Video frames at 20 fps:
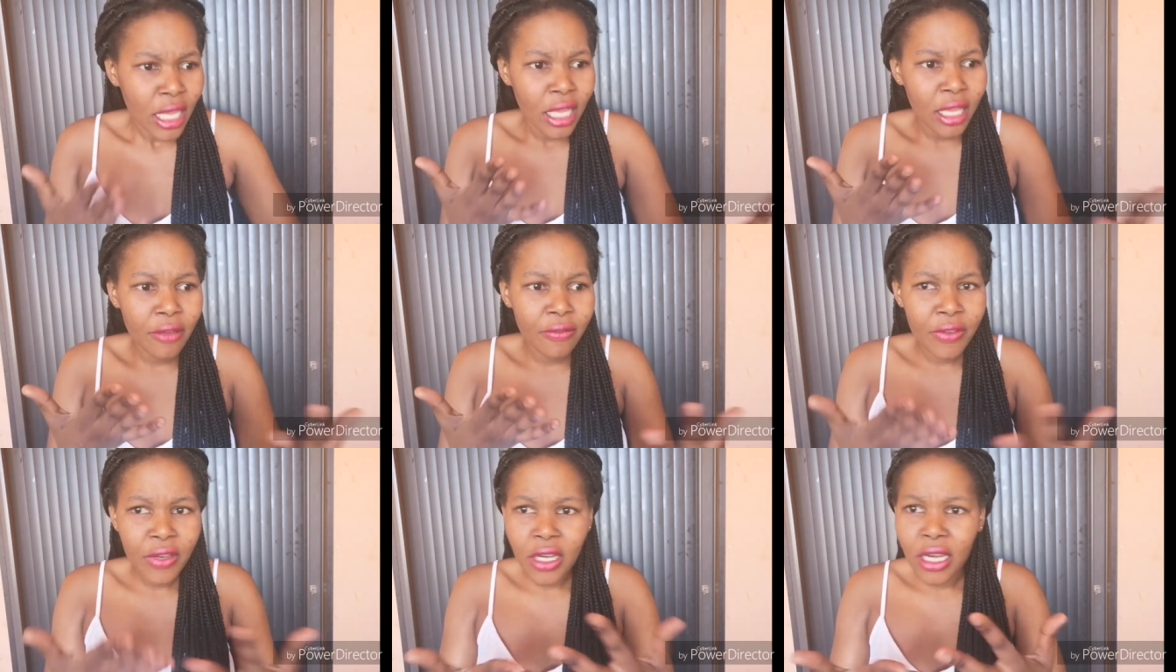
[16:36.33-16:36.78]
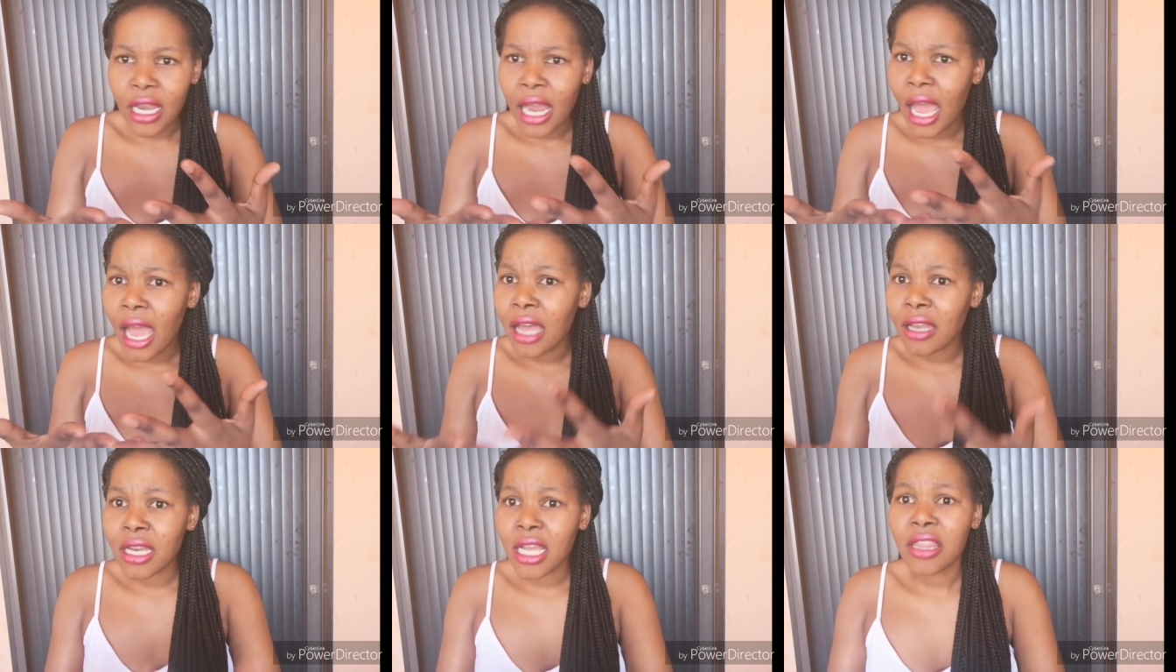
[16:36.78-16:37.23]
even
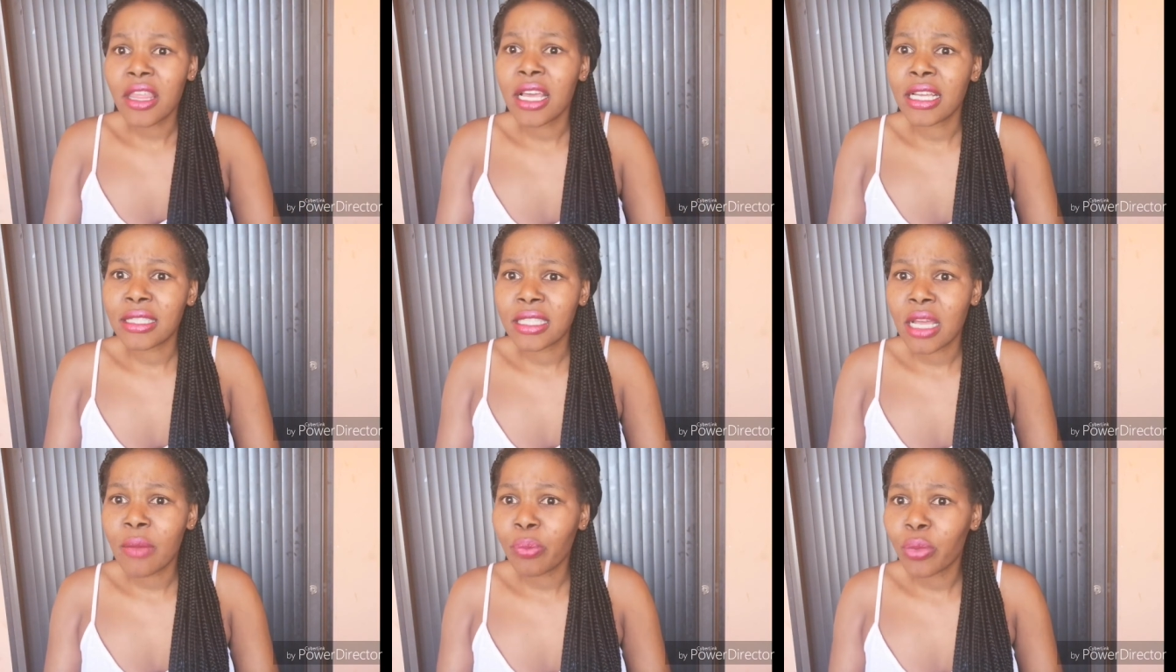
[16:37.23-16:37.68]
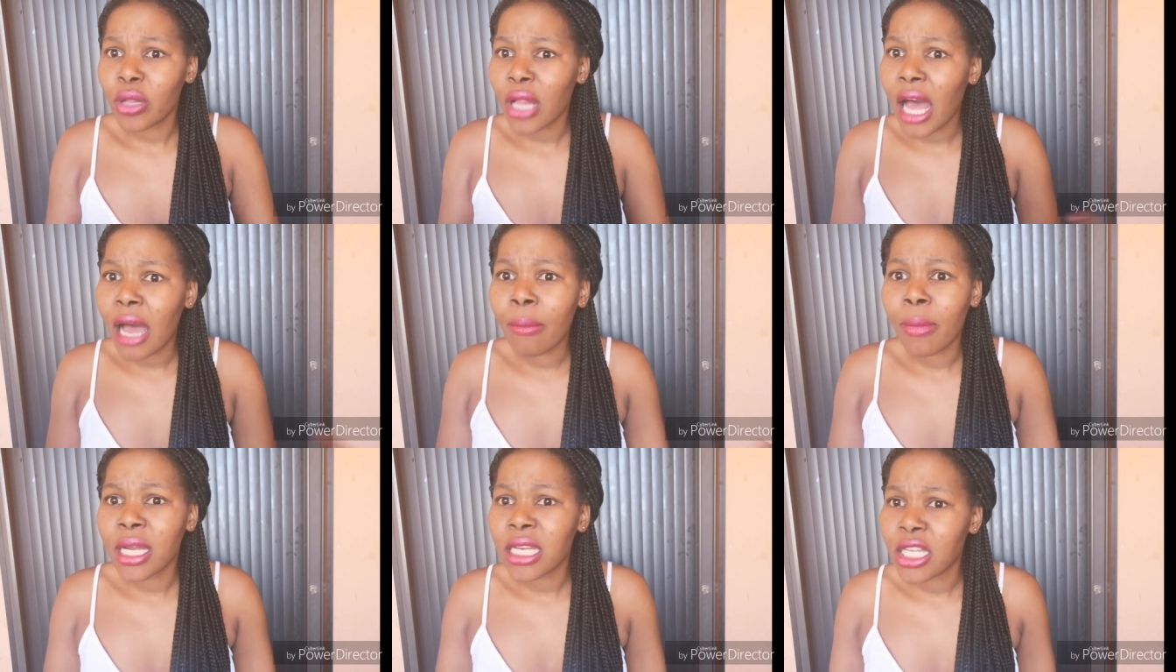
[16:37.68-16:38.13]
another example
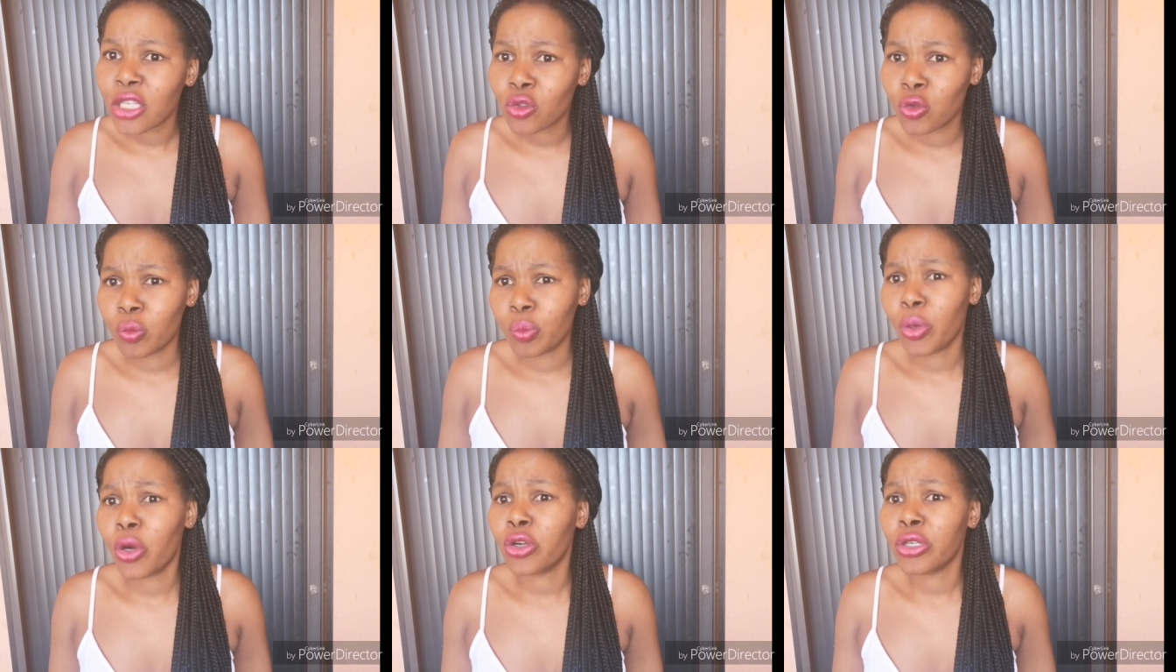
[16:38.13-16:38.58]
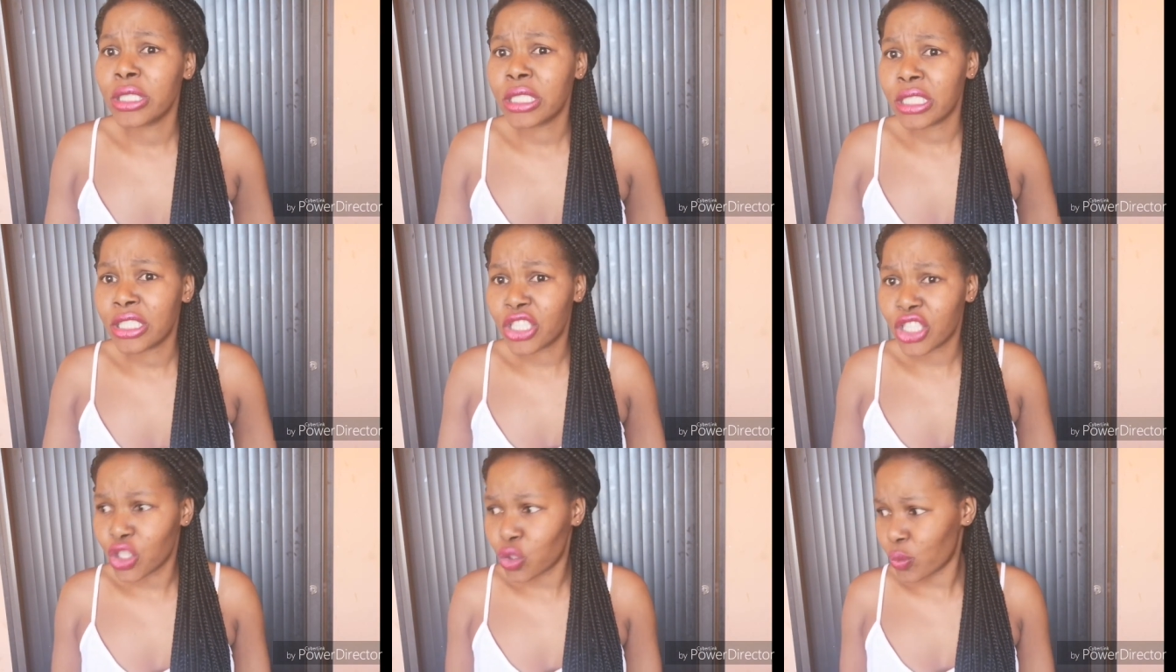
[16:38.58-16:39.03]
Amanda du
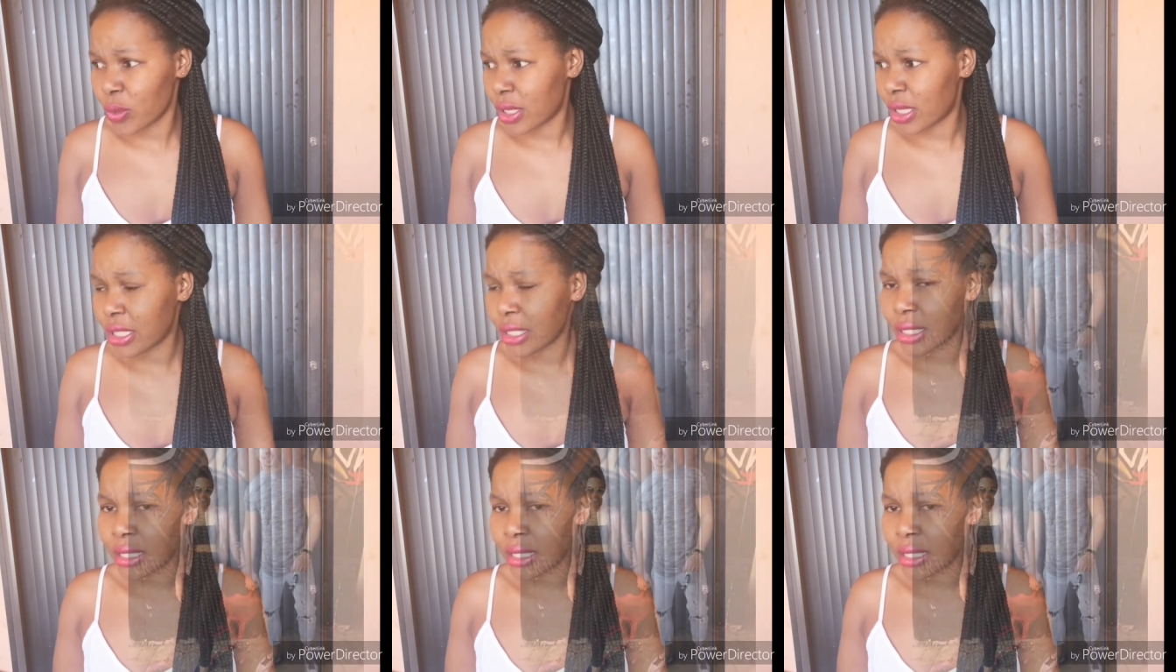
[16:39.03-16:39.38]
Pont she's with